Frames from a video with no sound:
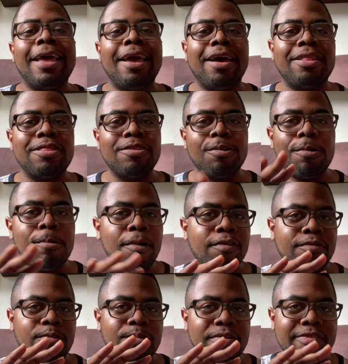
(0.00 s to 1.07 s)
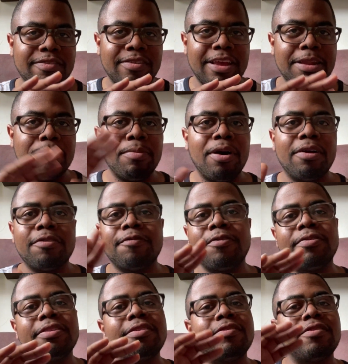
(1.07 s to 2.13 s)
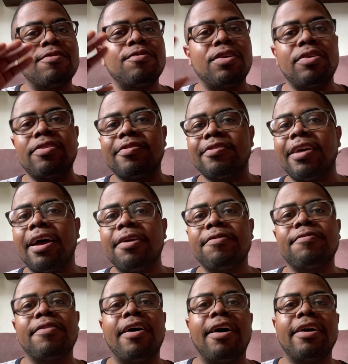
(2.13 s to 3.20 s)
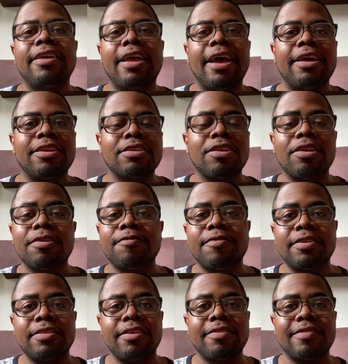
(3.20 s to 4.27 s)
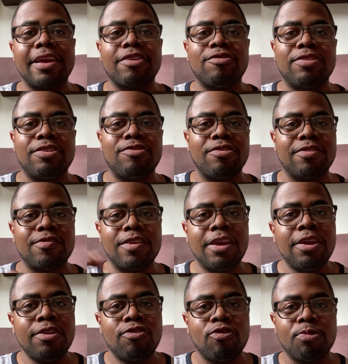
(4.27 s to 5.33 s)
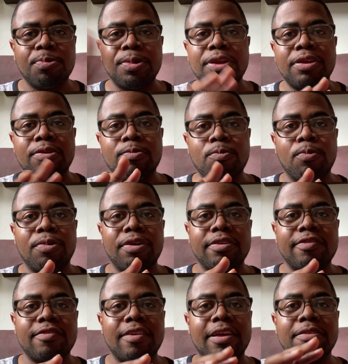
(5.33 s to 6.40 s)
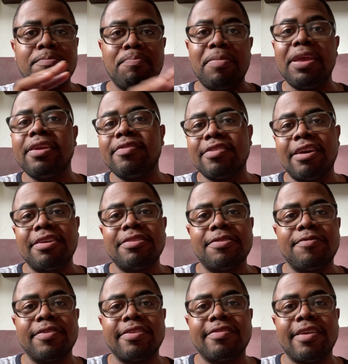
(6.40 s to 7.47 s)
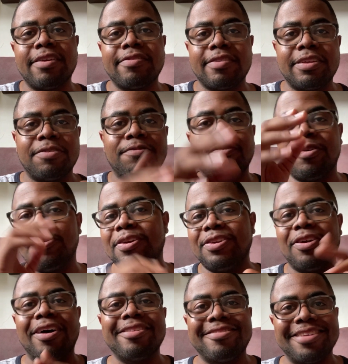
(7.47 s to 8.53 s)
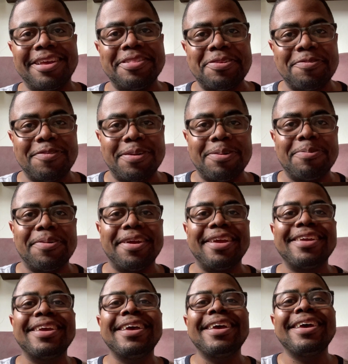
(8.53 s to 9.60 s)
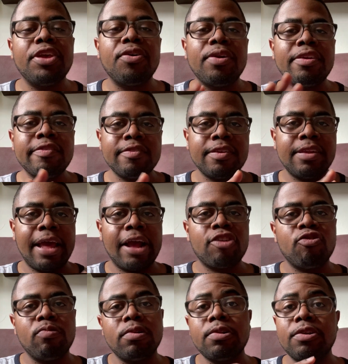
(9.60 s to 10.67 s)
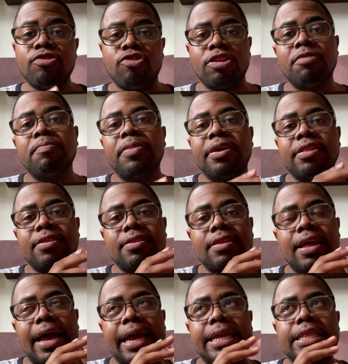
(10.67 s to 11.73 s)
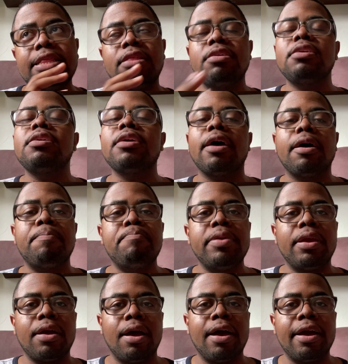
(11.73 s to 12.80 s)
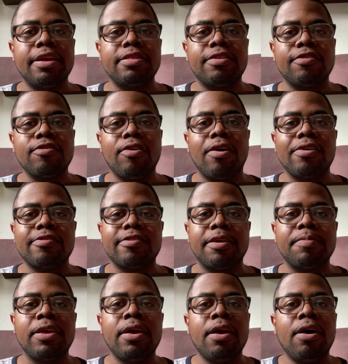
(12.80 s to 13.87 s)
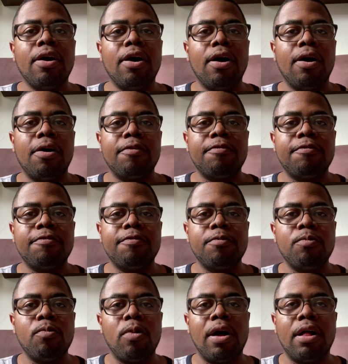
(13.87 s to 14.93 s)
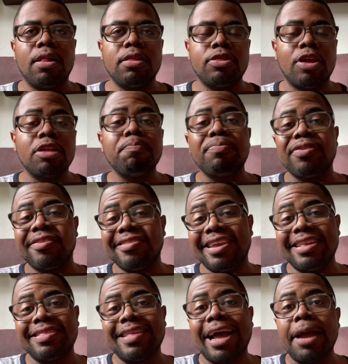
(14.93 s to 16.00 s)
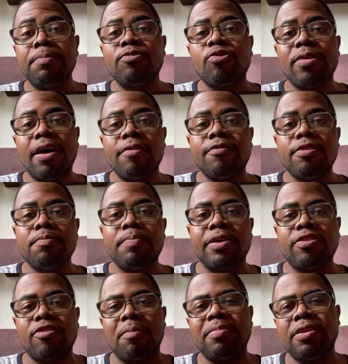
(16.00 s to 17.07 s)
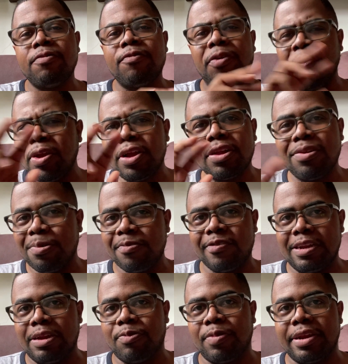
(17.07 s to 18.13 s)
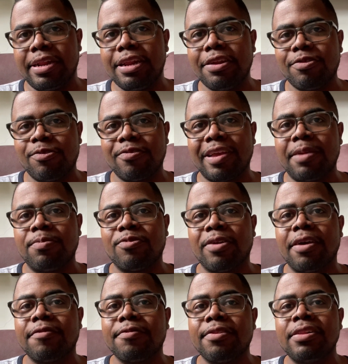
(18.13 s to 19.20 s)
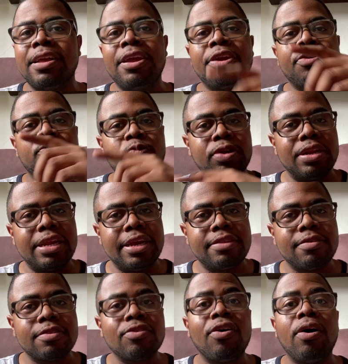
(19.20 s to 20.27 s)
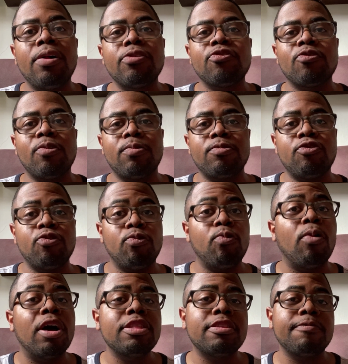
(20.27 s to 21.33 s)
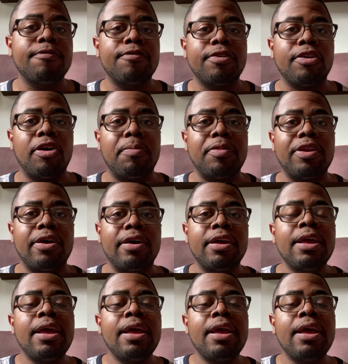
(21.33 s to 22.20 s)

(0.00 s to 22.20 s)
And though, of course, in Marvel, this is very sci-fi, and a lot of it is actually just throwing words that make scientific sense in a very non-scientific way, there is an actual legitimate idea behind this concept of, well, not per se time travel, but something very closely related to time travel, related also to quantum phenomena.